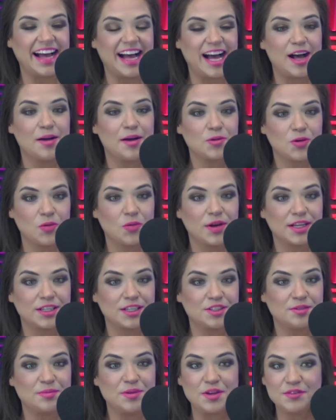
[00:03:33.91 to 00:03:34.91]
I'm
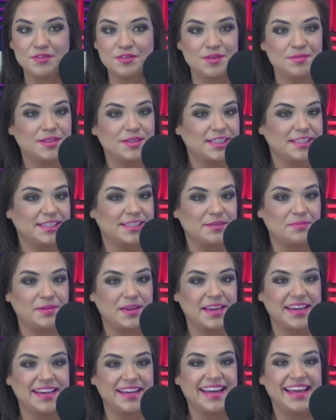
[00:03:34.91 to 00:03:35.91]
going to move to
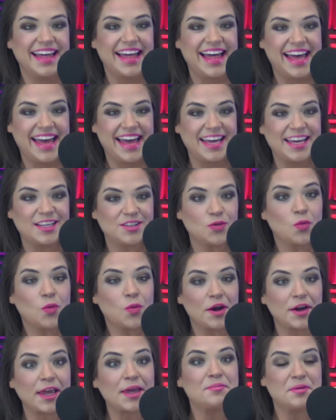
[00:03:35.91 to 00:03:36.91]
Mississippi and
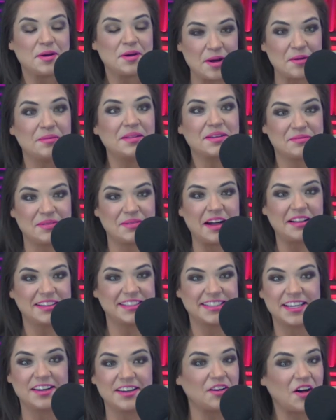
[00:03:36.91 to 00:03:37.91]
work in public
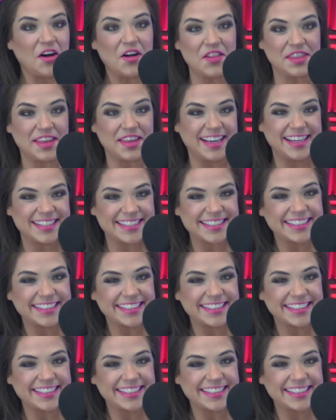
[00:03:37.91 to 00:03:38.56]
policy of all things?